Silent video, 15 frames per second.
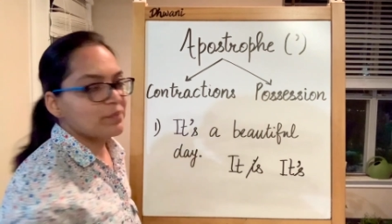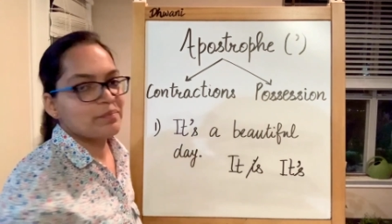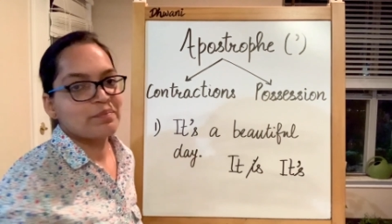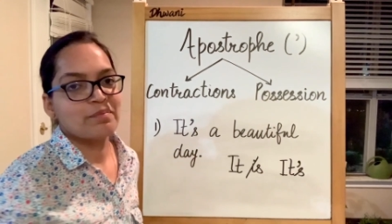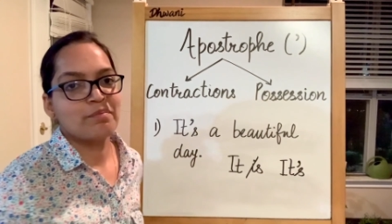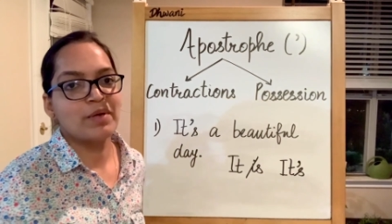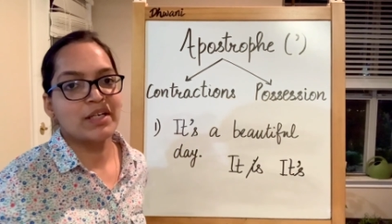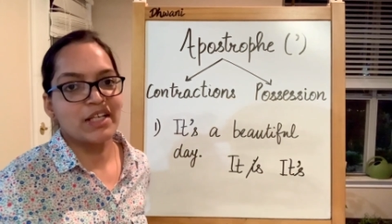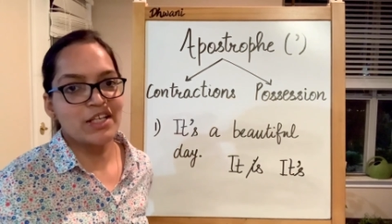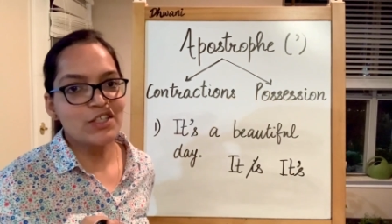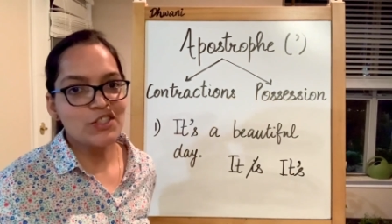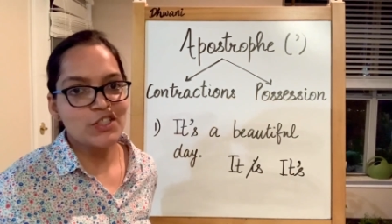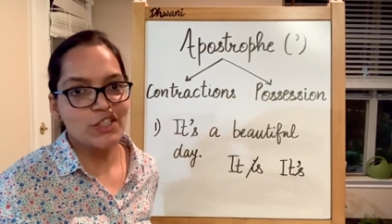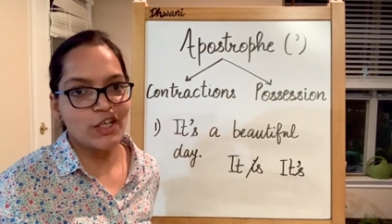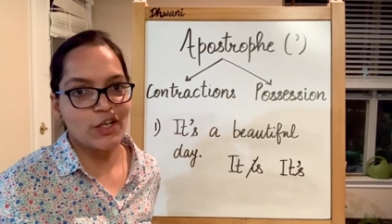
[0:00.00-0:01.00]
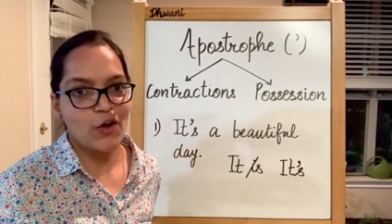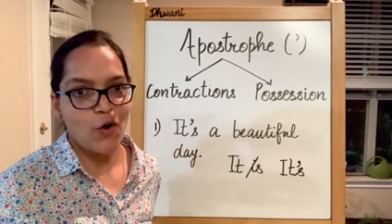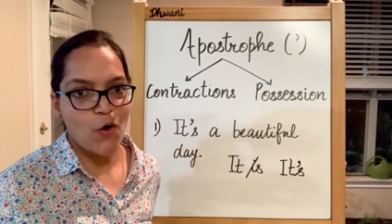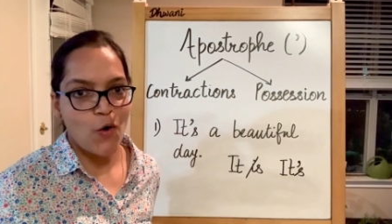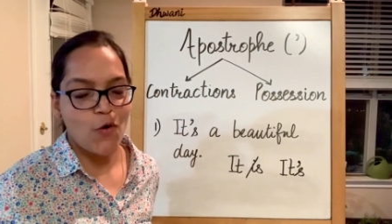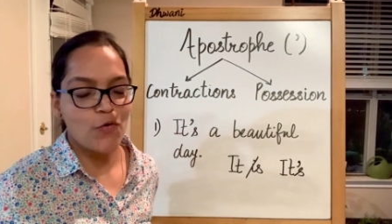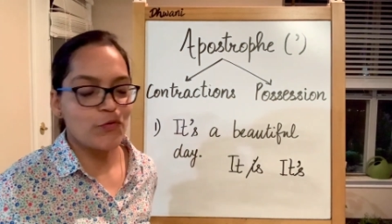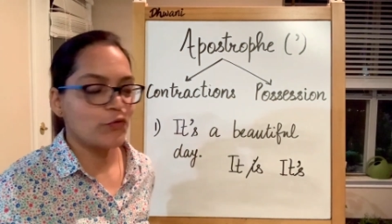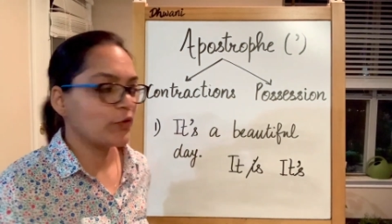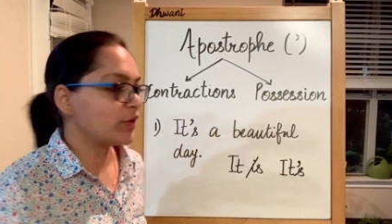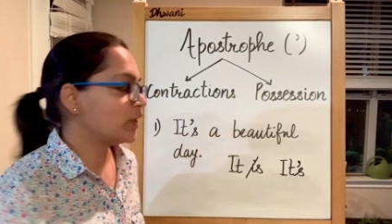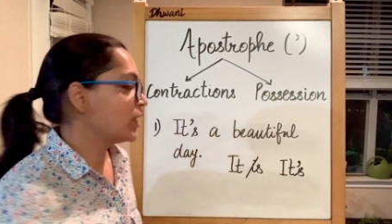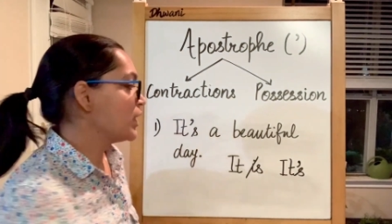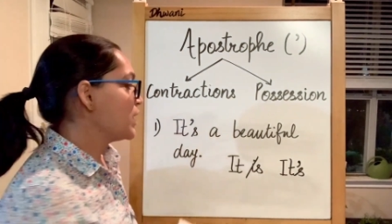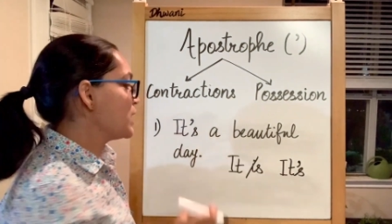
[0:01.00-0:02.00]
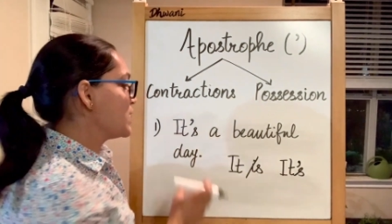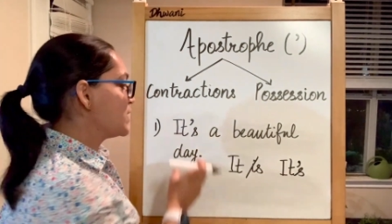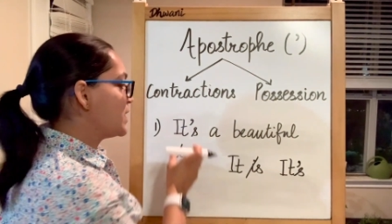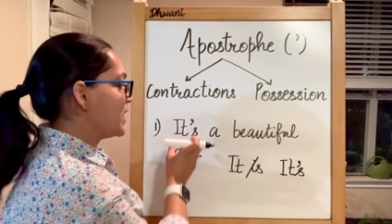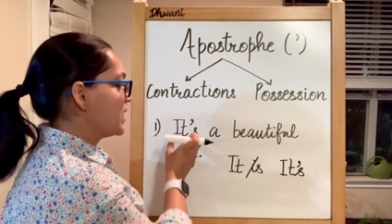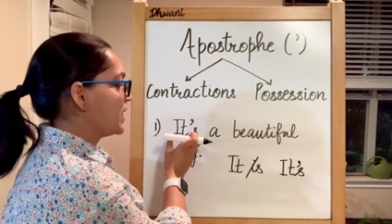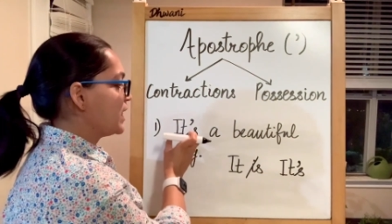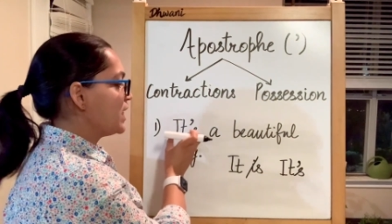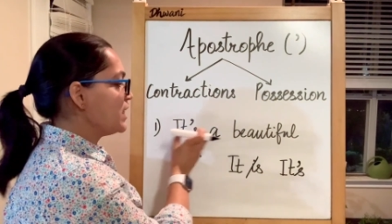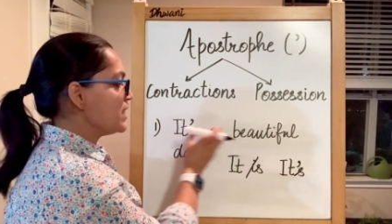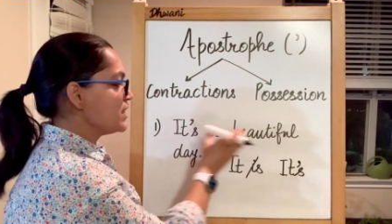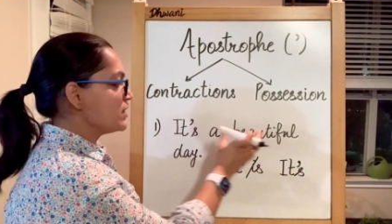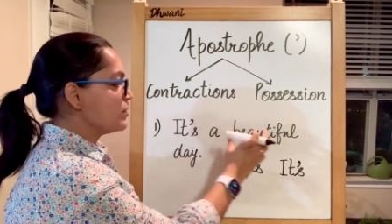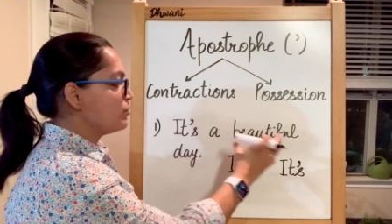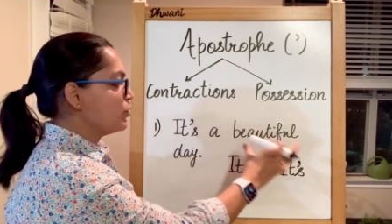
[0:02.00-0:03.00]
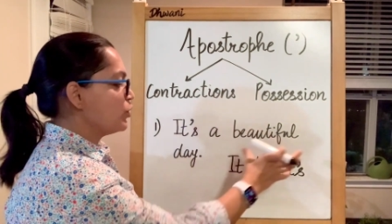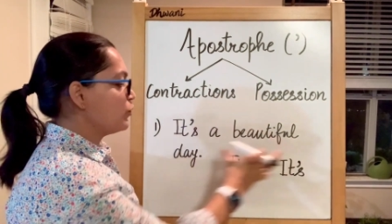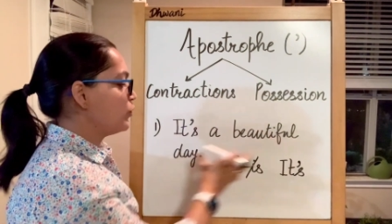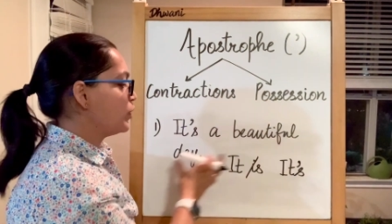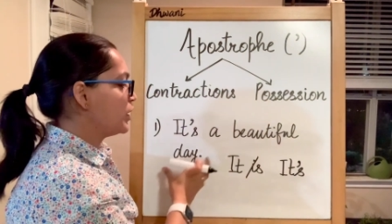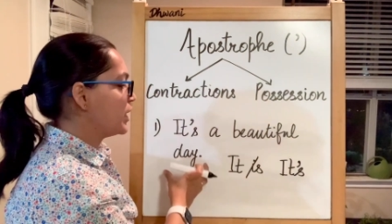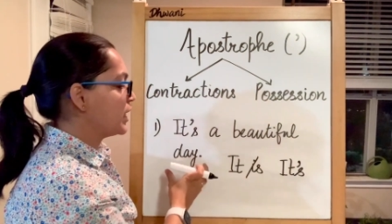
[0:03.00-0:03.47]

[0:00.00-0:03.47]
But instead of saying it is a beautiful day,